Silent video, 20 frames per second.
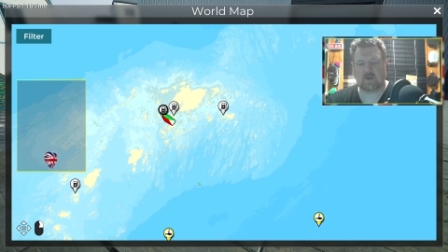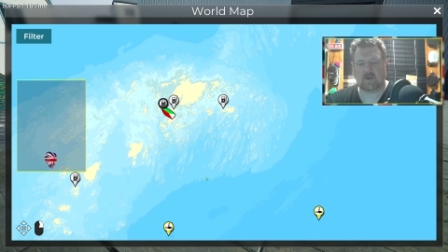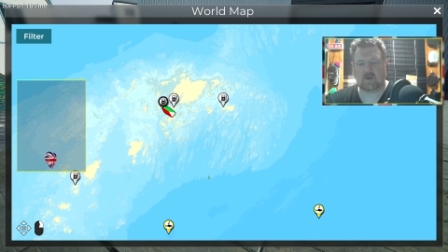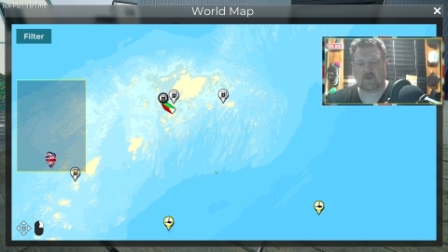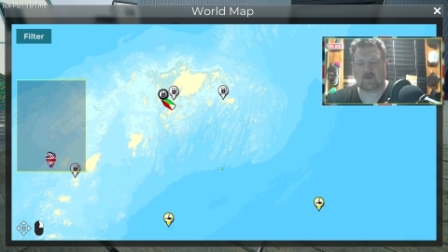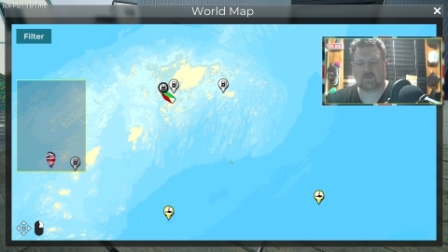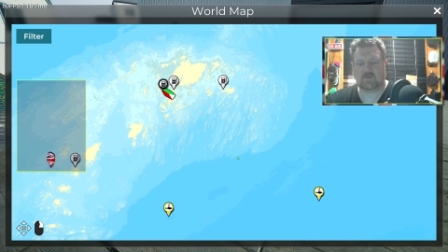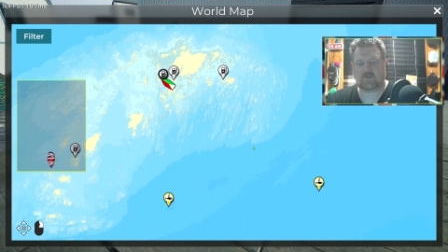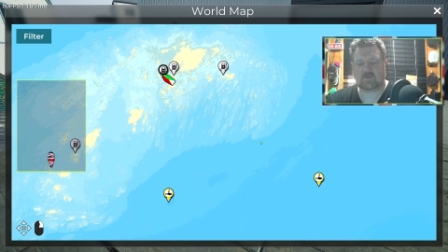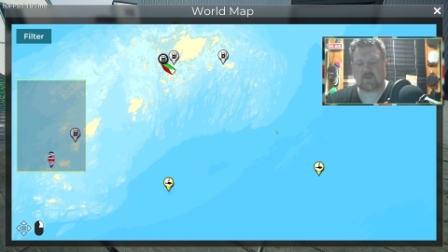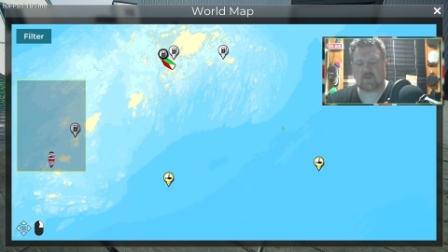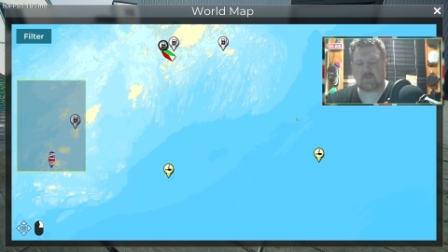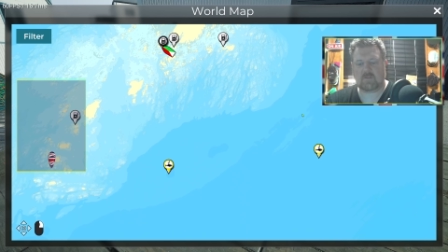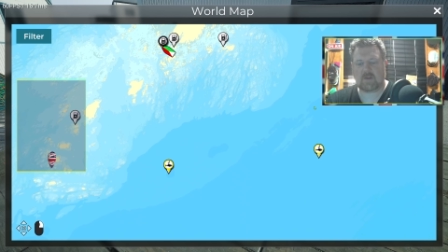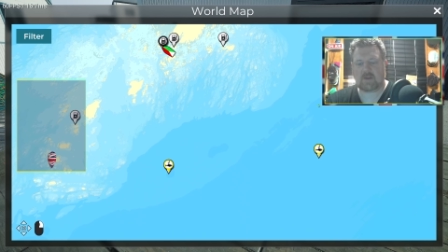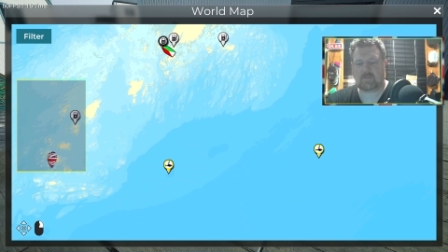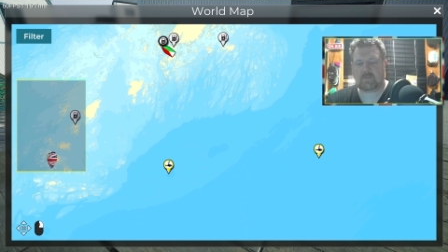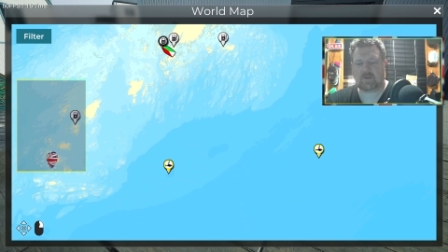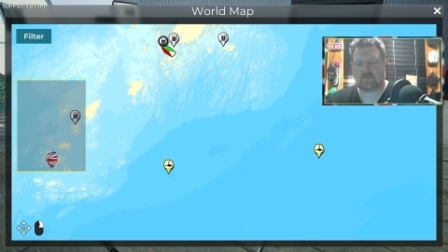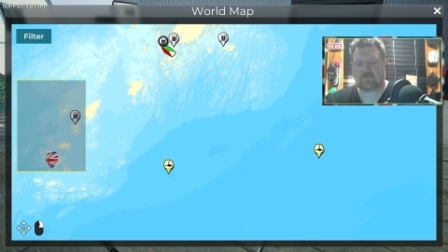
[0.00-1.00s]
So the map
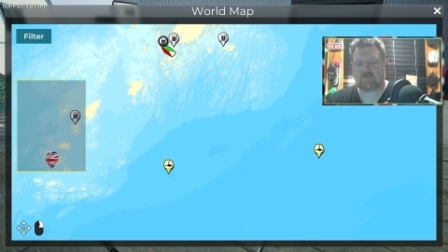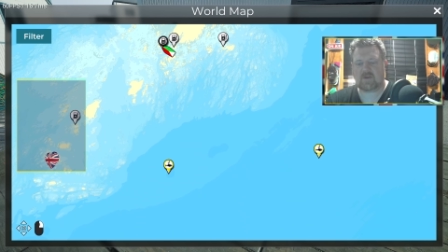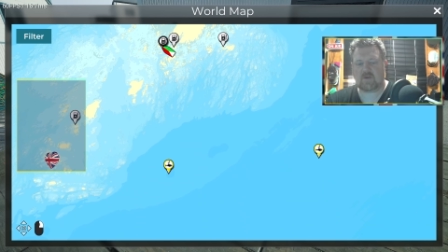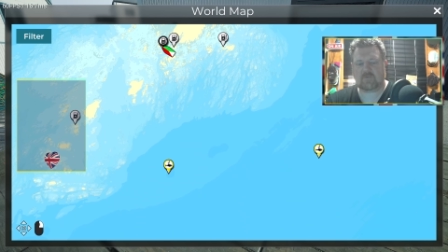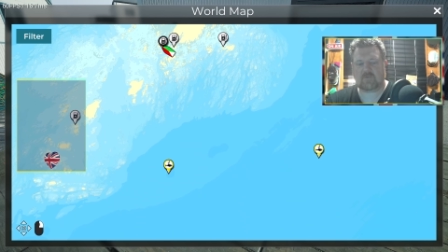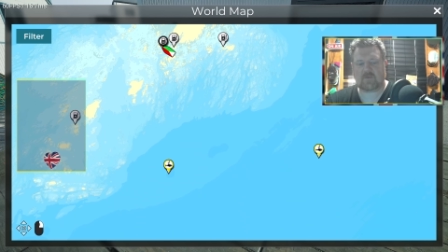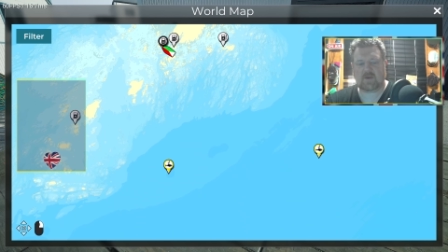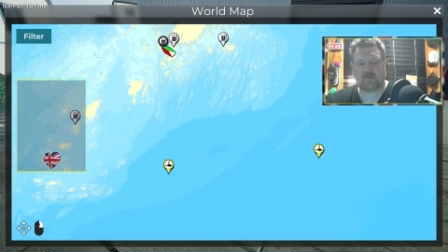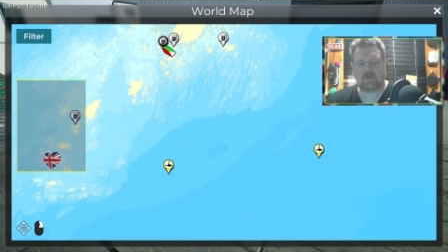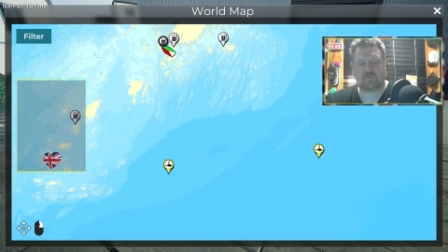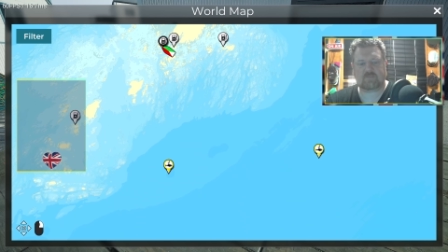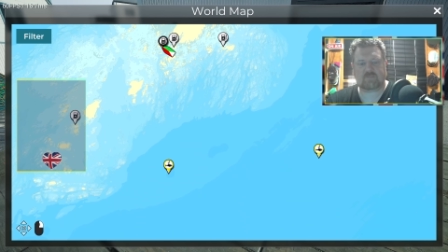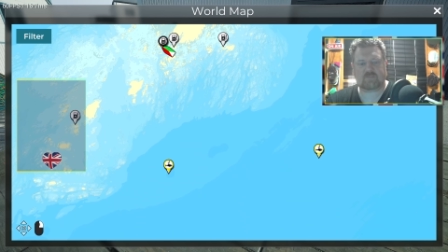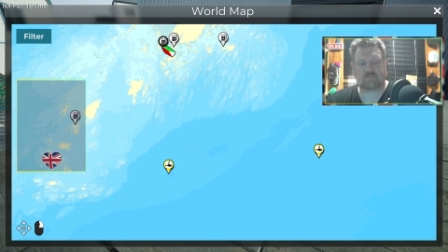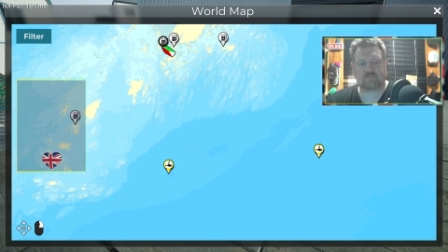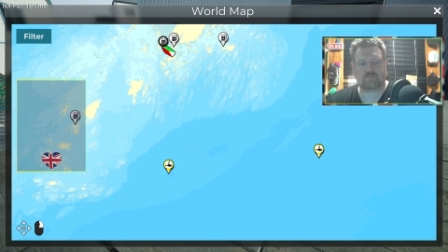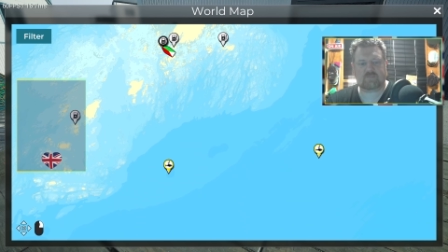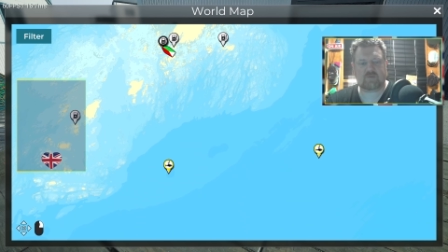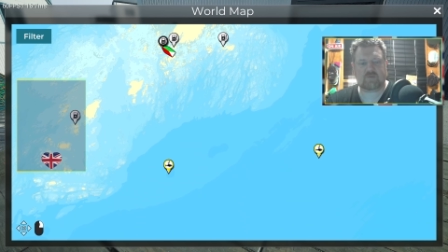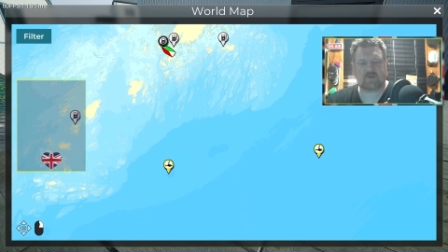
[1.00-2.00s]
itself is
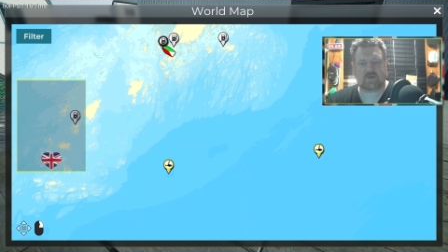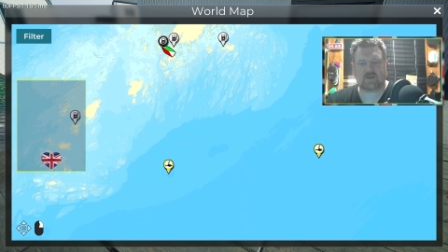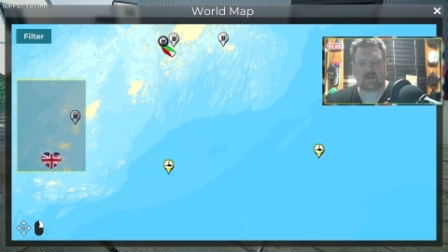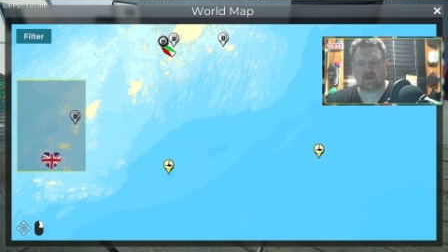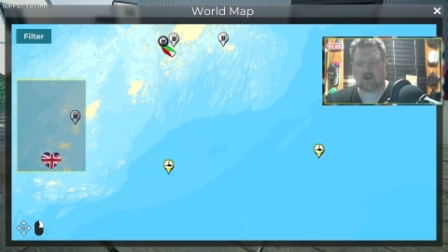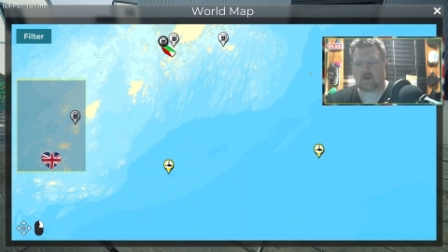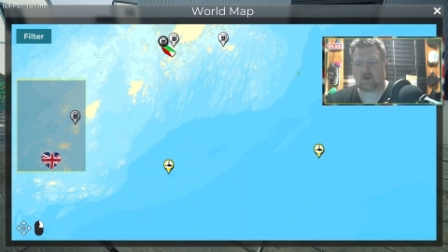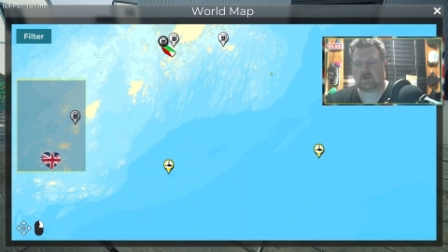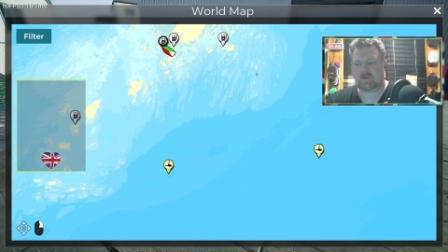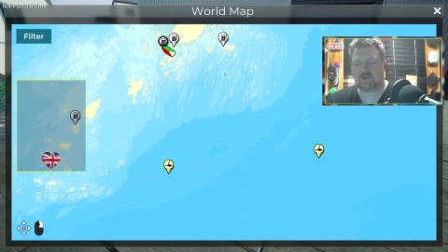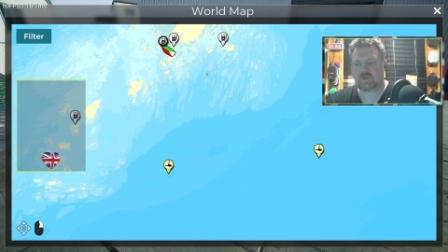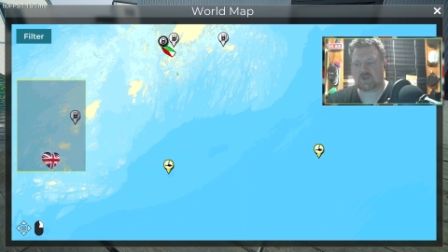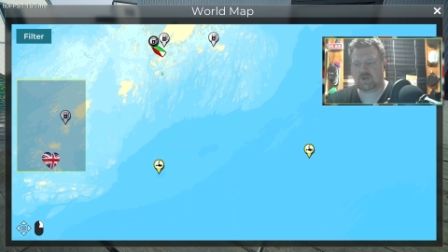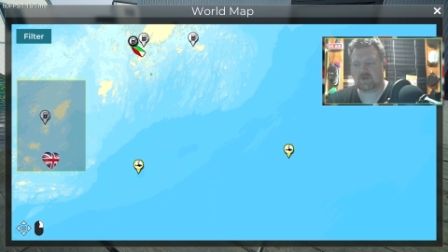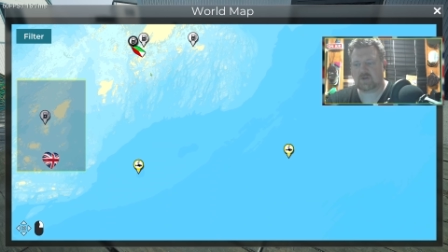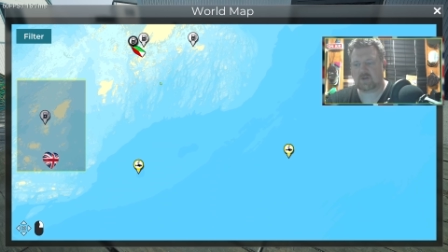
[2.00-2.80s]
pretty large